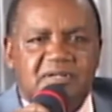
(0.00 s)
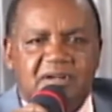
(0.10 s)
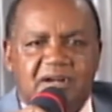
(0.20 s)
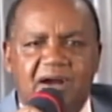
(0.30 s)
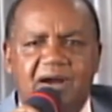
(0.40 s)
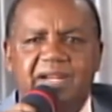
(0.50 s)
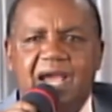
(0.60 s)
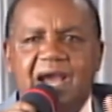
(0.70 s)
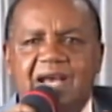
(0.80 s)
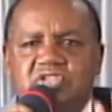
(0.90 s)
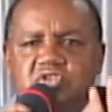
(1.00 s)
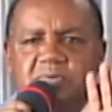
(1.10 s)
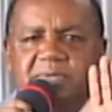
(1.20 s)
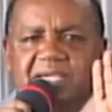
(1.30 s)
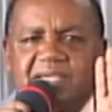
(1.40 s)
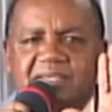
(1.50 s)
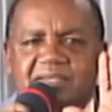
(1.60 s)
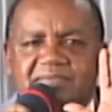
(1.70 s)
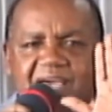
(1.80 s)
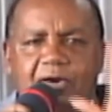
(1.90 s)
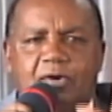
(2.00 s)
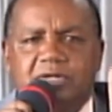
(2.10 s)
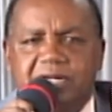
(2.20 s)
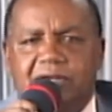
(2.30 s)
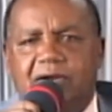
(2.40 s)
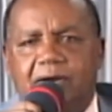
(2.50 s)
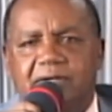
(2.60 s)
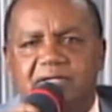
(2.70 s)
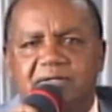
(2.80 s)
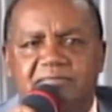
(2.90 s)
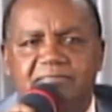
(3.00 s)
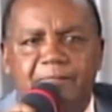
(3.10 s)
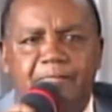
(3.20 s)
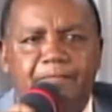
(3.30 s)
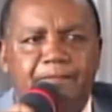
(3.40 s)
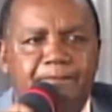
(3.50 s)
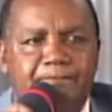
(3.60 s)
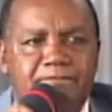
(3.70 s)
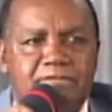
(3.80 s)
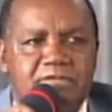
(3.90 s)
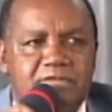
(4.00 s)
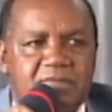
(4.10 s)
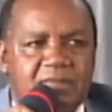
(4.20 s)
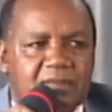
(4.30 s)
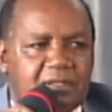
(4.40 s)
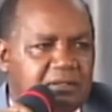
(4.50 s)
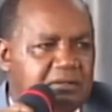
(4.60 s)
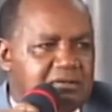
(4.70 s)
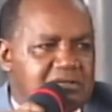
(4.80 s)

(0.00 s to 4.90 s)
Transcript: God has to be the only God. Mungu anastahili awe ndiye peke yake.